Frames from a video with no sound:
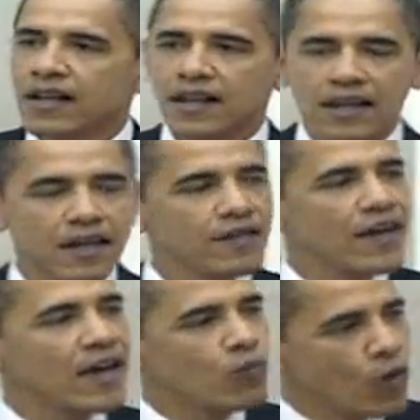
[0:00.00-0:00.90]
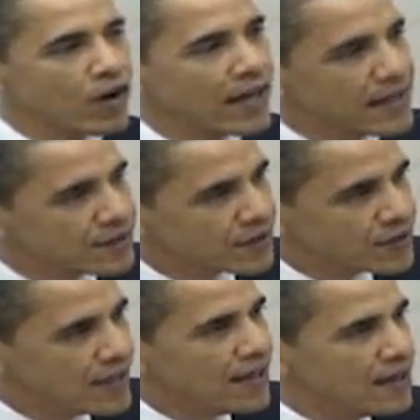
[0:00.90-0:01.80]
live and work and
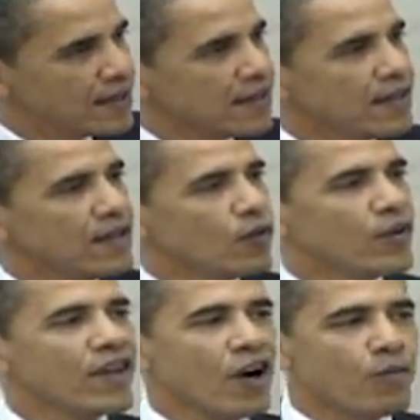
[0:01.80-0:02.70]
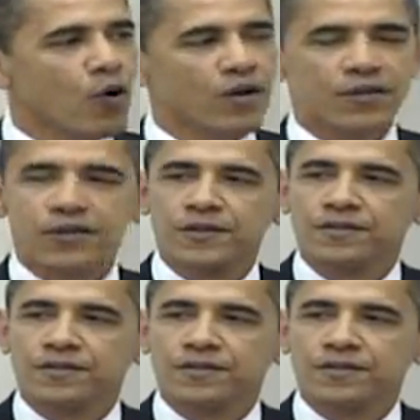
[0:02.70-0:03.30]
succeed within our borders.